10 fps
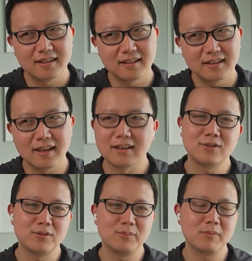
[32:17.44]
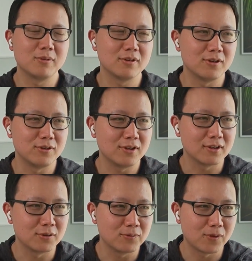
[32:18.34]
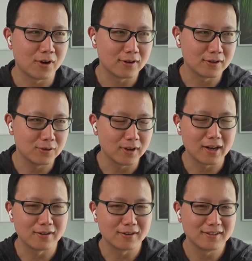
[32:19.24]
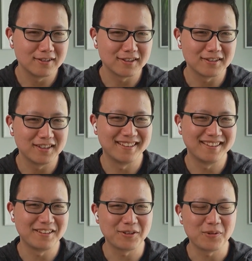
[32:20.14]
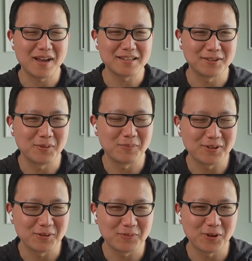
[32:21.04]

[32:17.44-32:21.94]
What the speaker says: Yeah, because people, you can go far together. You can go fast alone, but go far